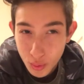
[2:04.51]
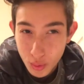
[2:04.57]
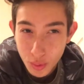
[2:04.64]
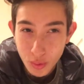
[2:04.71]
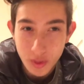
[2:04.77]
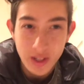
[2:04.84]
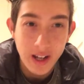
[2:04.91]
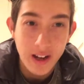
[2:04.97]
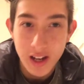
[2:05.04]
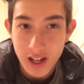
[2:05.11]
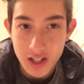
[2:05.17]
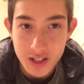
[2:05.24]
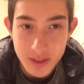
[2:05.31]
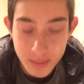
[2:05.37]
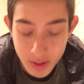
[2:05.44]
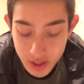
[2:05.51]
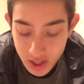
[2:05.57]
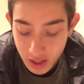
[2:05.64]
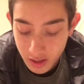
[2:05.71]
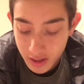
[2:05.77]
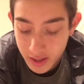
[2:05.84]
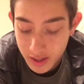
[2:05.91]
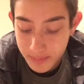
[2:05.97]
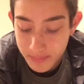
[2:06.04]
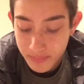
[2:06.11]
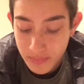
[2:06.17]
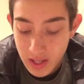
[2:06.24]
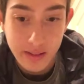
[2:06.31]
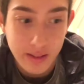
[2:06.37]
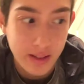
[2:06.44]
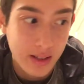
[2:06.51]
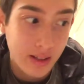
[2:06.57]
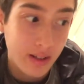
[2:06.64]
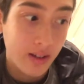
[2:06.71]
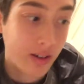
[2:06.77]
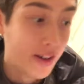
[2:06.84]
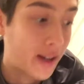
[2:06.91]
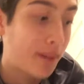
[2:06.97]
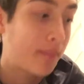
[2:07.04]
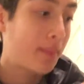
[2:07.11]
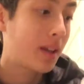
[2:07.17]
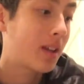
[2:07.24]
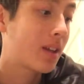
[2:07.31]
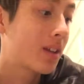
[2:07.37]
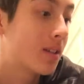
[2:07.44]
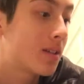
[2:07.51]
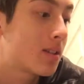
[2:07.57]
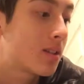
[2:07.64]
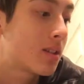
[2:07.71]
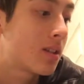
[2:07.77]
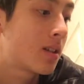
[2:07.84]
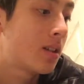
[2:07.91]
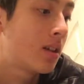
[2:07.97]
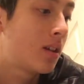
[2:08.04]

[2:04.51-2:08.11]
Ooh, now I need to just put gel on it. Hurry up because